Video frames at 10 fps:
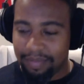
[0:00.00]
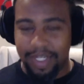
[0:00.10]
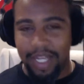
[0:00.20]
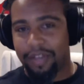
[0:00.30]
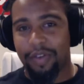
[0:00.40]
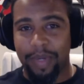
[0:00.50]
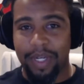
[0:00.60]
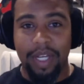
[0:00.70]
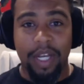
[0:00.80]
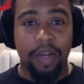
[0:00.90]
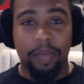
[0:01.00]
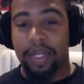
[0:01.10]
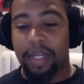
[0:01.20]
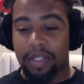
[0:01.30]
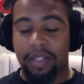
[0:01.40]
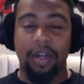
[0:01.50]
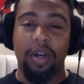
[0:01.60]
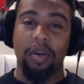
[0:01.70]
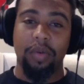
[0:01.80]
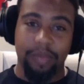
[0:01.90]
take human, because
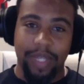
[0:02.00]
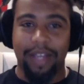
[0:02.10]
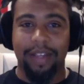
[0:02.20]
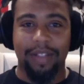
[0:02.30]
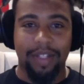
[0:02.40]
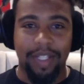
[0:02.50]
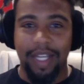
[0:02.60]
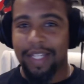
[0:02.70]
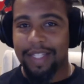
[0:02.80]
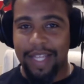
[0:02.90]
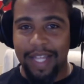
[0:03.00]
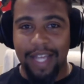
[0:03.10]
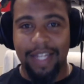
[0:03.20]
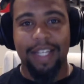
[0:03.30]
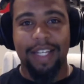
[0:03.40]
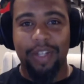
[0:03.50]
oh yeah, I didn't say that.